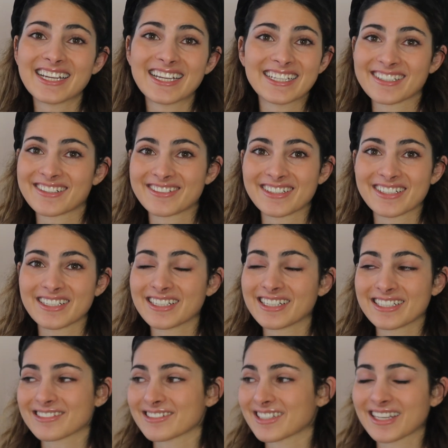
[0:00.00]
It's
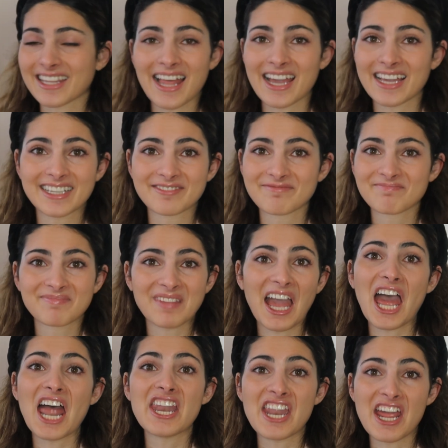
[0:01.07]
literally like
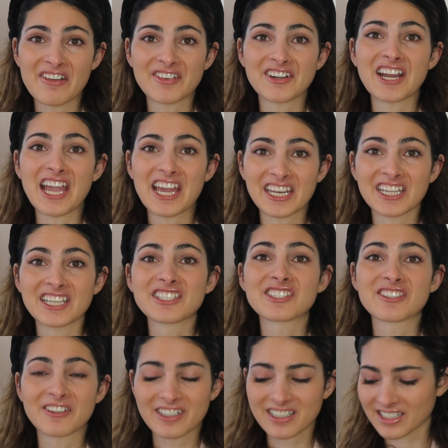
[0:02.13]
a never-ending
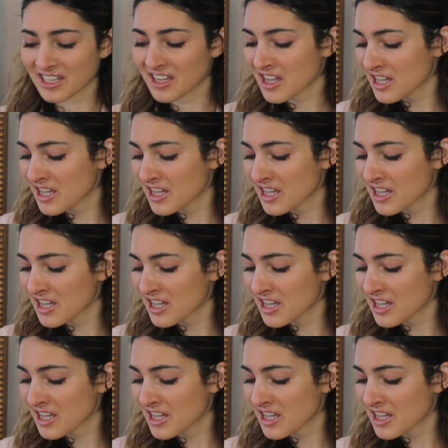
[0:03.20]
circle.